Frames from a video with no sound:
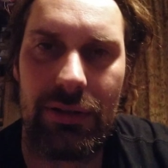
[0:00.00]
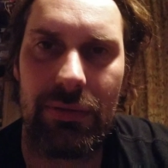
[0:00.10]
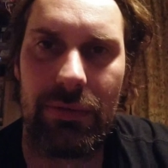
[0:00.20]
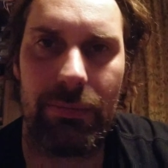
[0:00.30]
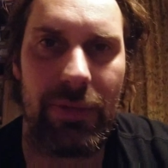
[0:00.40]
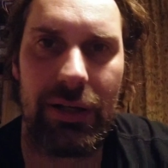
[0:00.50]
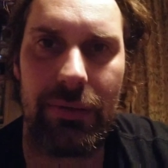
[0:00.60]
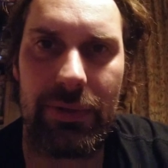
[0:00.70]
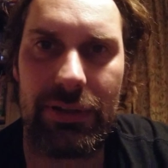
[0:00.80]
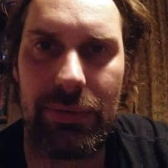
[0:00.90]
wouldn't
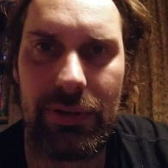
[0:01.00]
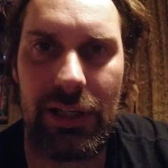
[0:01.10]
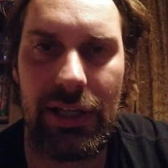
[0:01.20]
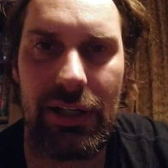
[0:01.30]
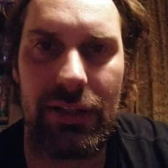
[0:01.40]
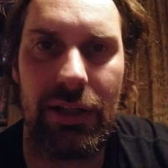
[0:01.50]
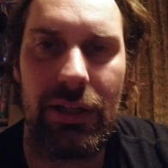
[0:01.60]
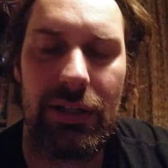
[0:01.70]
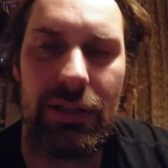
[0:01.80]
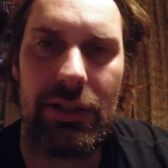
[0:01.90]
matter which one you had.
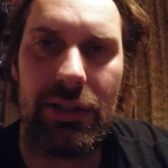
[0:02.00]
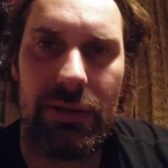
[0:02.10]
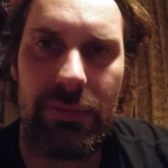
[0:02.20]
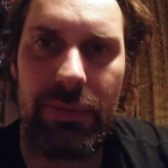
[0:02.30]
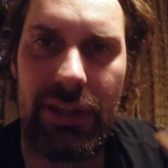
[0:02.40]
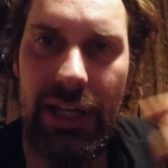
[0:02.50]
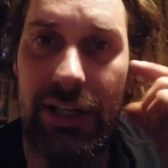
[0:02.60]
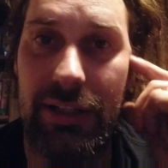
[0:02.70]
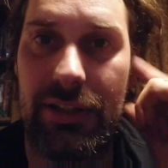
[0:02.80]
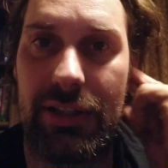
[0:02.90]
Put that
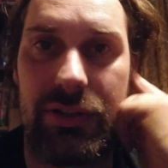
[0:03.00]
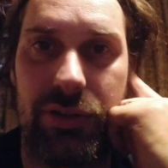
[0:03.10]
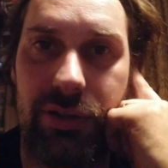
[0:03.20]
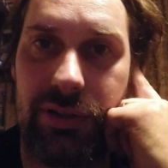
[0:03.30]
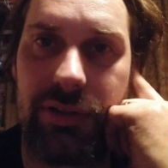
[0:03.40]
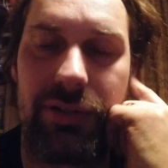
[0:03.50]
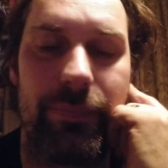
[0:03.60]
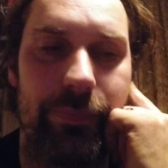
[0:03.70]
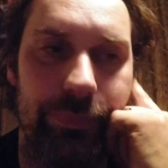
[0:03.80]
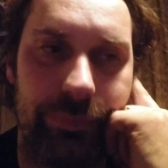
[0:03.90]
in the exhaust.
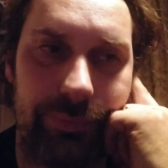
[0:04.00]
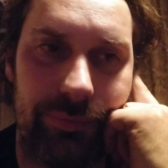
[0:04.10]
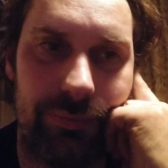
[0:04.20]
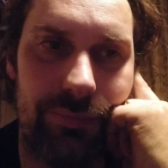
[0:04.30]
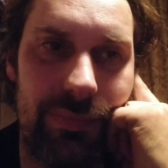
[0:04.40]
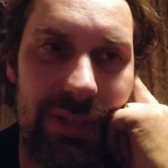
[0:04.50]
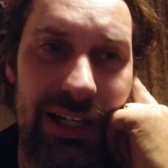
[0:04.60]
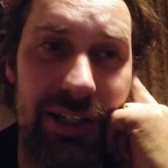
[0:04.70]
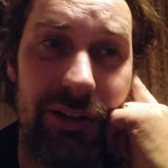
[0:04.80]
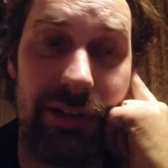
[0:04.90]

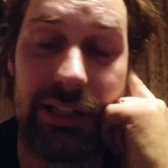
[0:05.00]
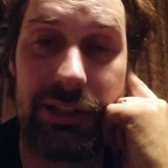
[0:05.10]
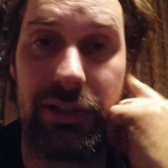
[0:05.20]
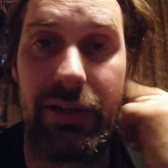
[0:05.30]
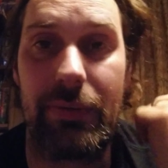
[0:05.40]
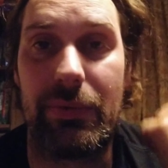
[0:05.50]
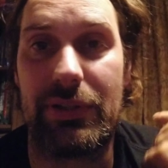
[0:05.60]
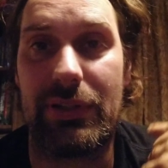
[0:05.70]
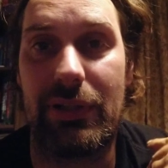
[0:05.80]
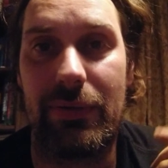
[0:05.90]
I already knew it
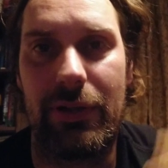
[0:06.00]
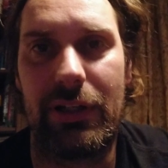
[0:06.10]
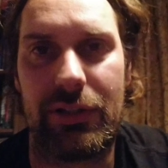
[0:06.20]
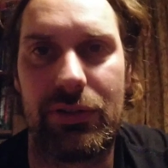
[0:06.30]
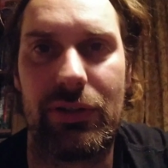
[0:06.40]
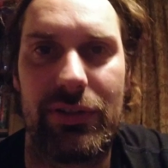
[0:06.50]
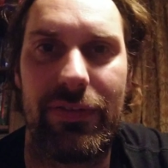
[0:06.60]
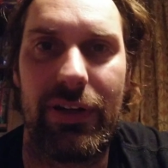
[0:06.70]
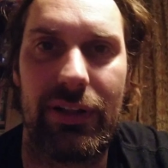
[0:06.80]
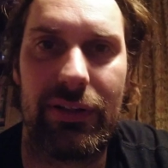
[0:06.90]
was an exhaust
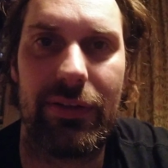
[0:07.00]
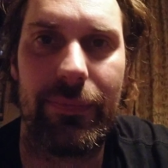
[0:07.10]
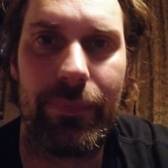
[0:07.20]
fault,